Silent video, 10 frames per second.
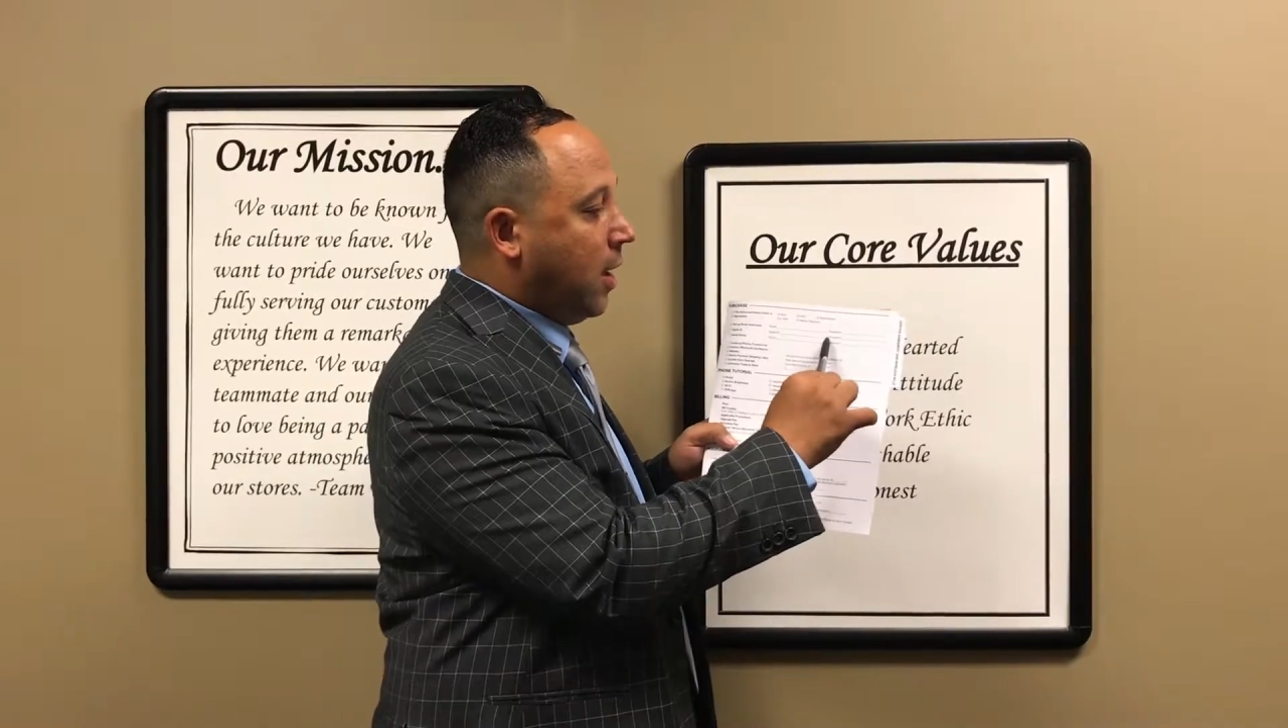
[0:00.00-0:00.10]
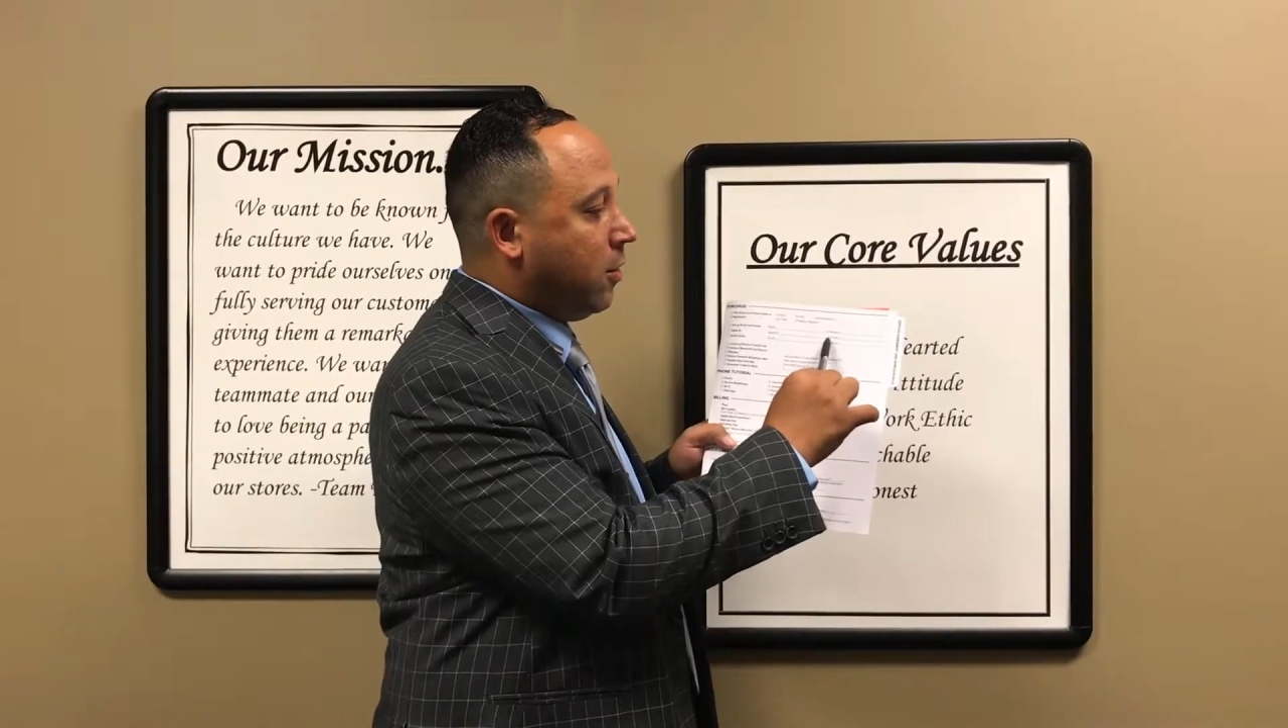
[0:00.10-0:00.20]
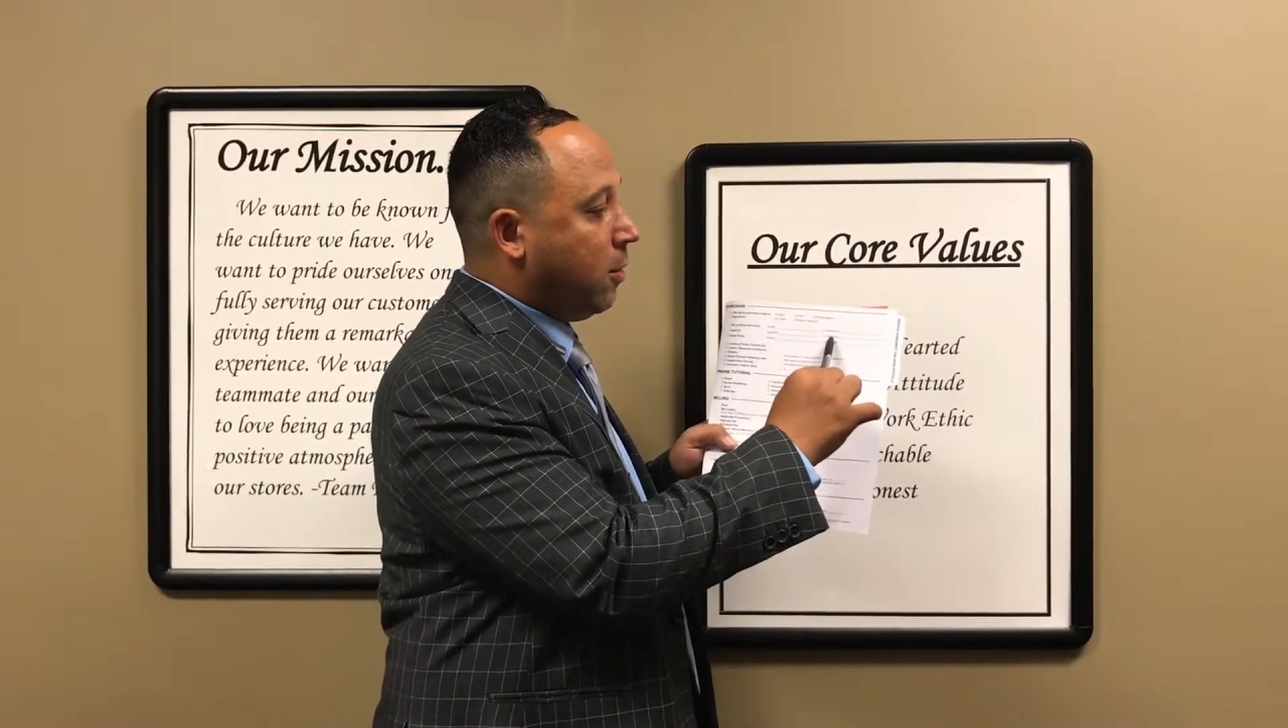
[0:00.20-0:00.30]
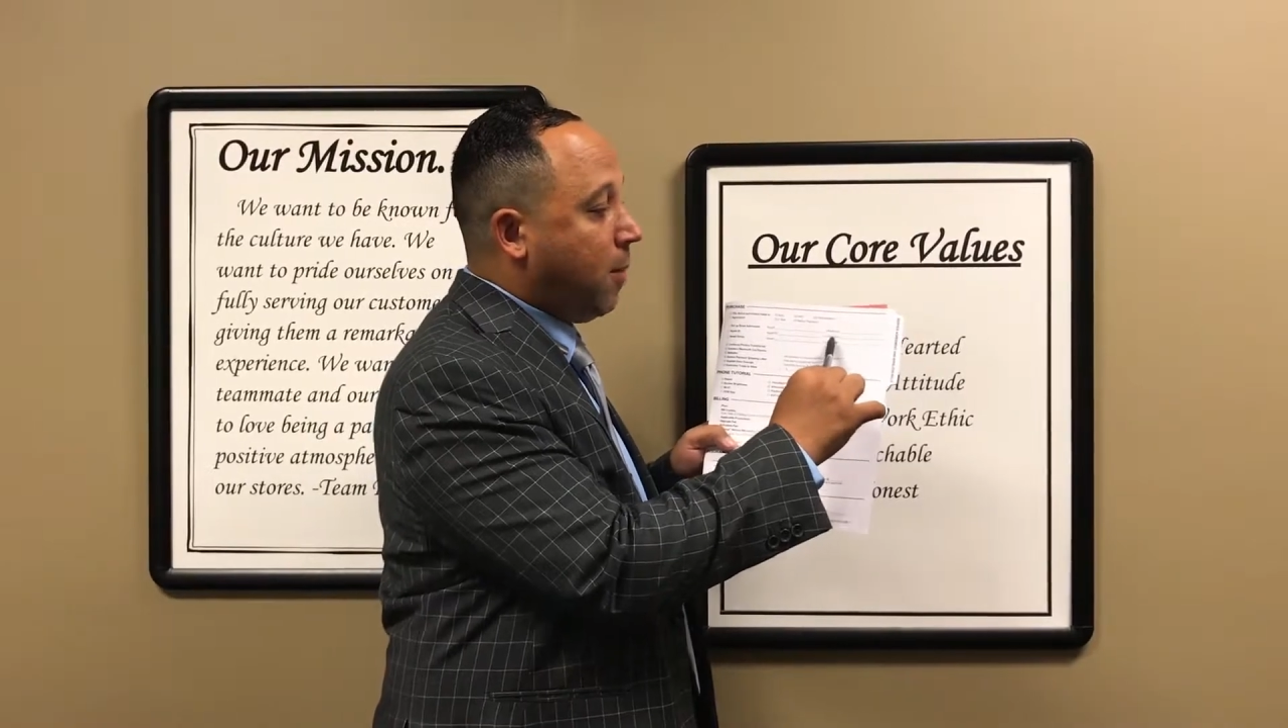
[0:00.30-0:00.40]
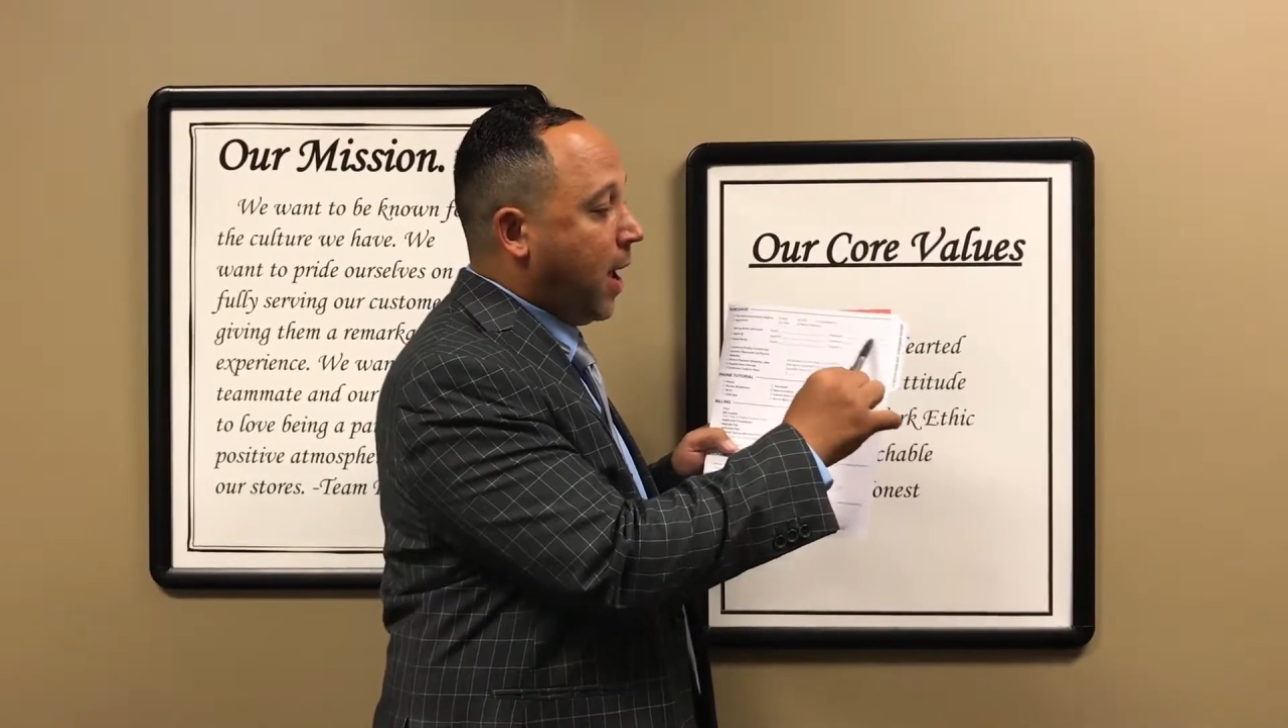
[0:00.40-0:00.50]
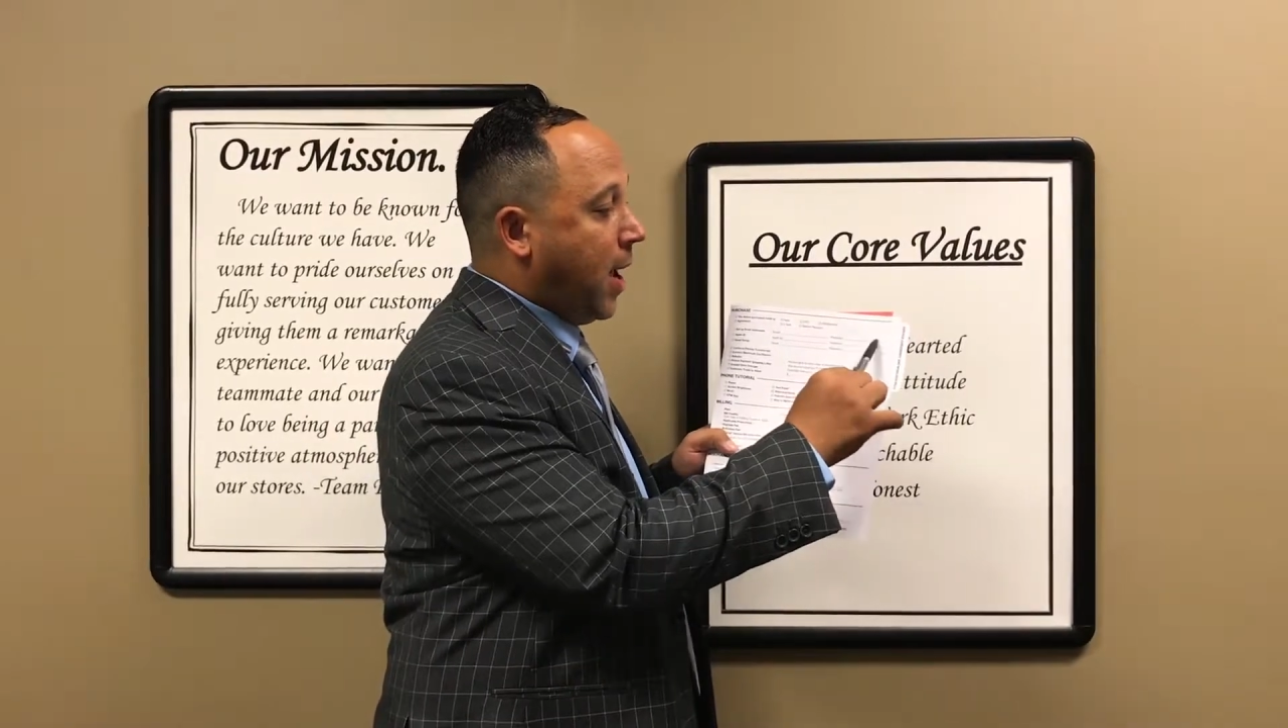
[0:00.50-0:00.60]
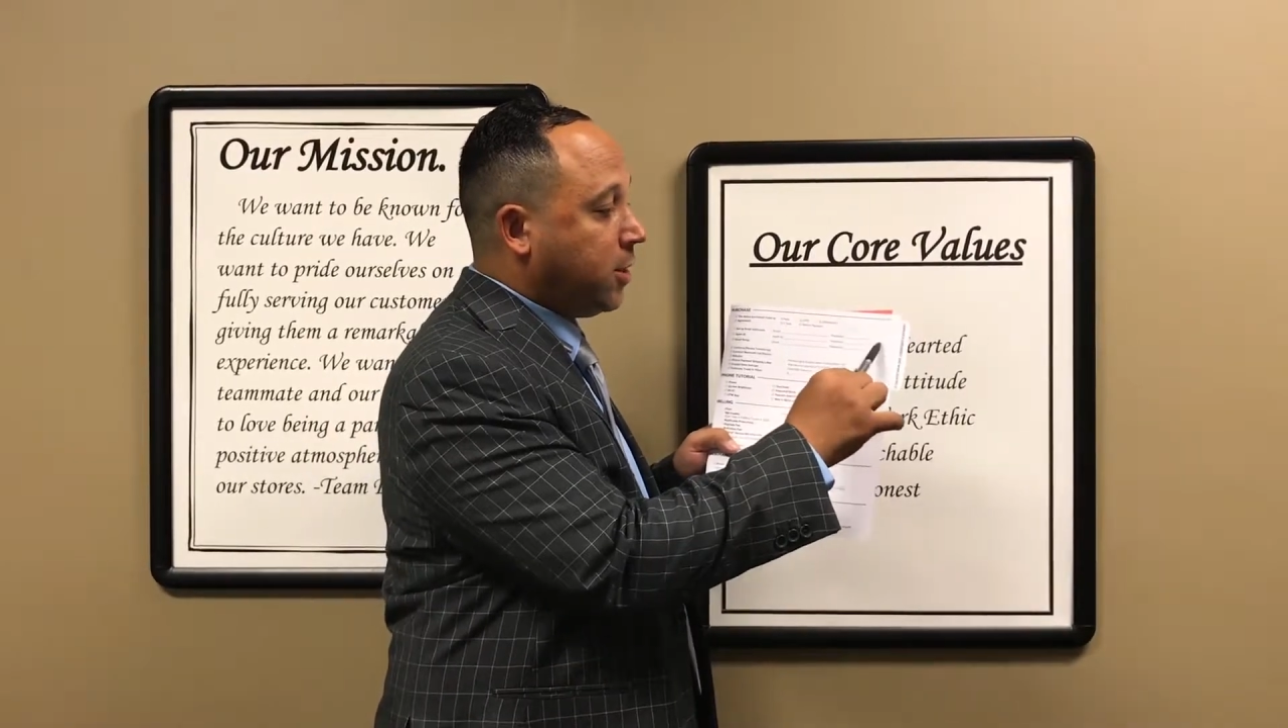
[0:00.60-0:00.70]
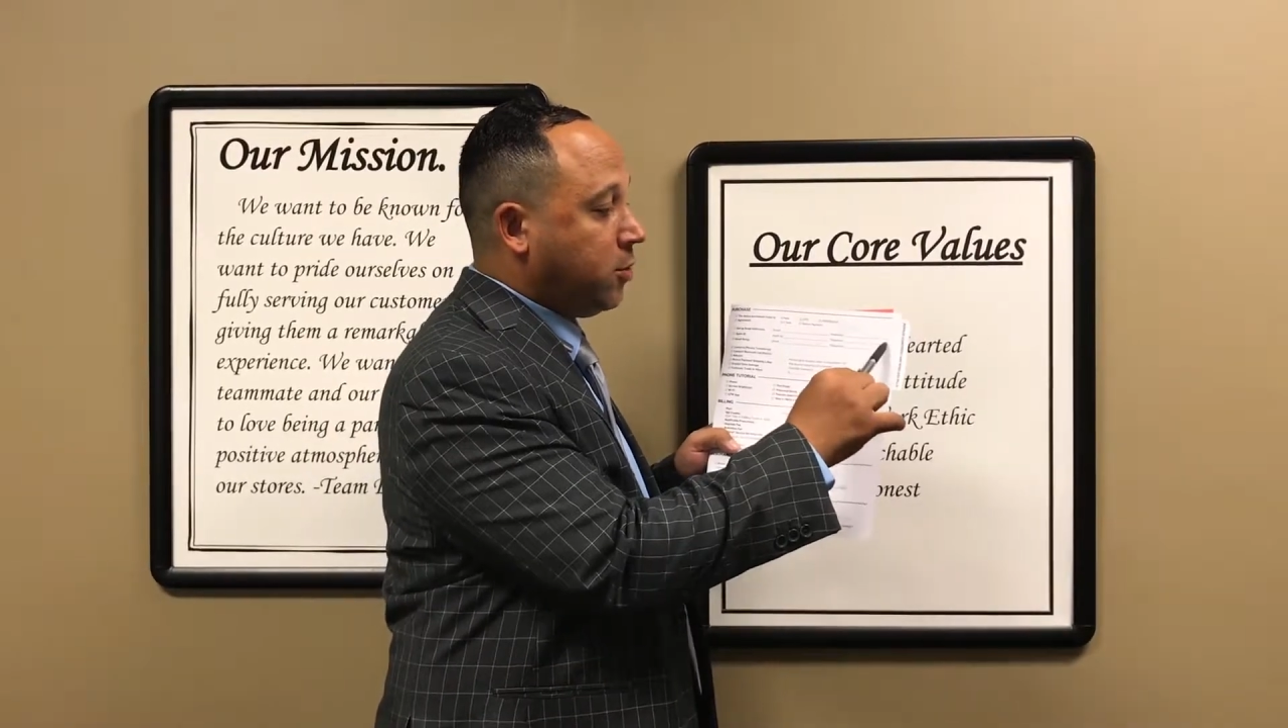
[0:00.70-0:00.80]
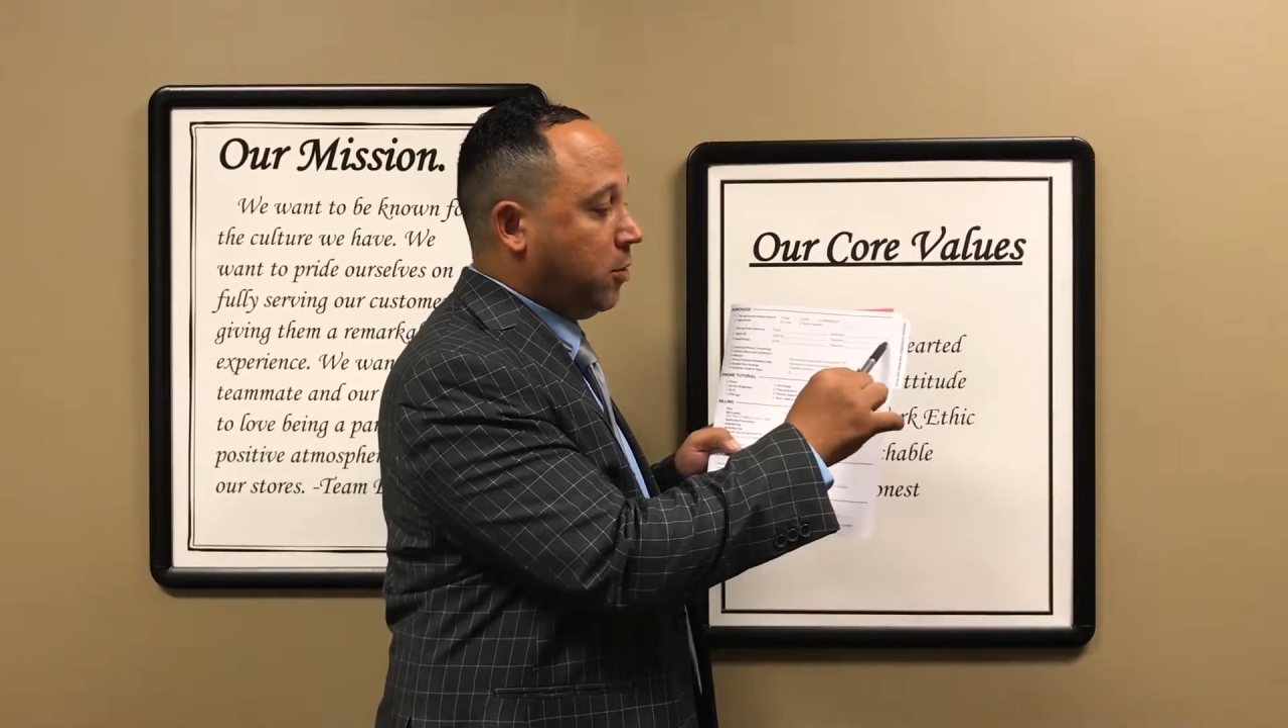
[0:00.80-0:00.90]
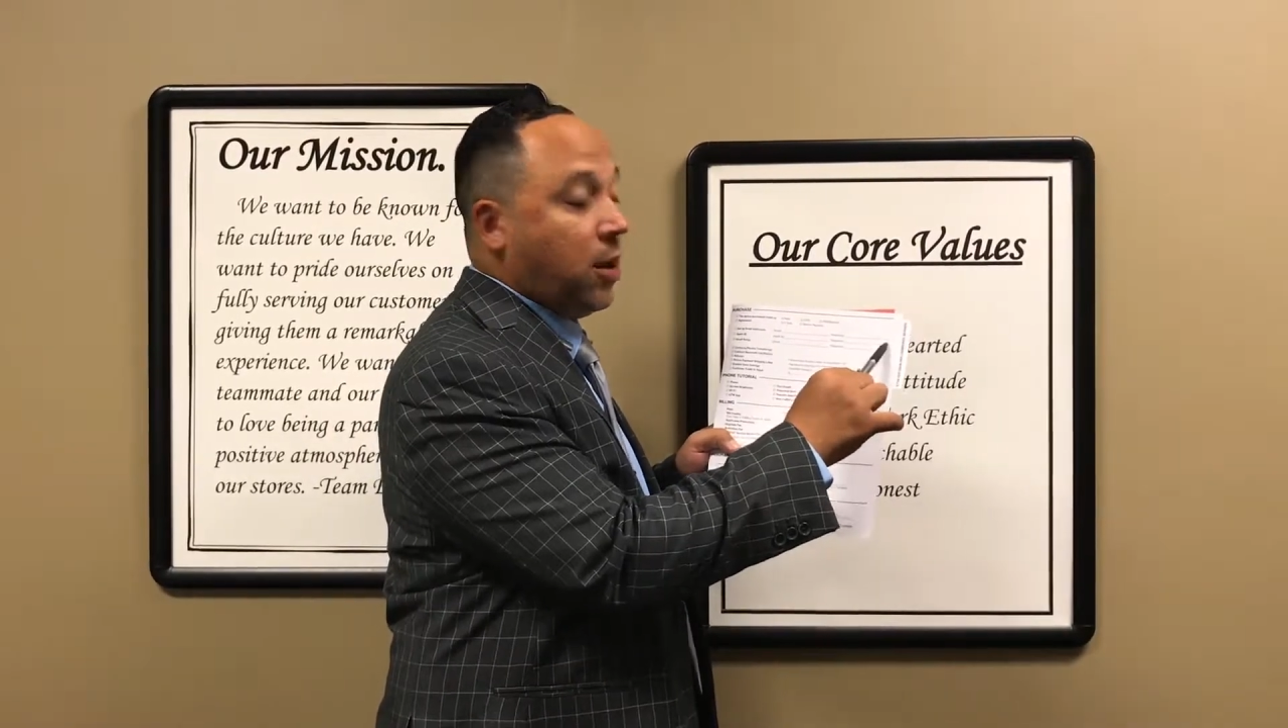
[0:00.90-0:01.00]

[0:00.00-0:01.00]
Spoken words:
and their password